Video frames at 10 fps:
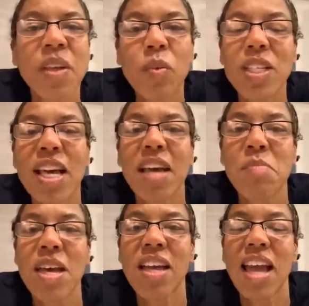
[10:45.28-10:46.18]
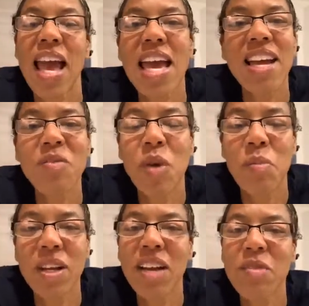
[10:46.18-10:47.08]
We take men and
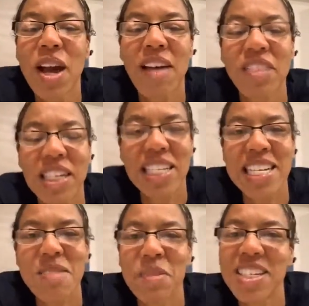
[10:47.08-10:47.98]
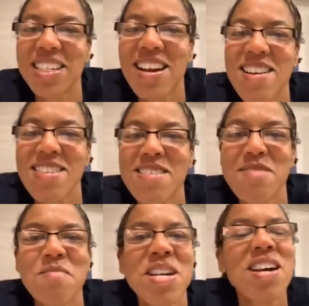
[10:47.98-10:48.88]
women, and we're having a damn good
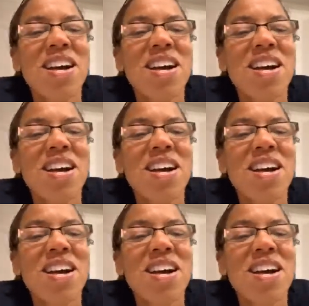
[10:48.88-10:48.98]
time.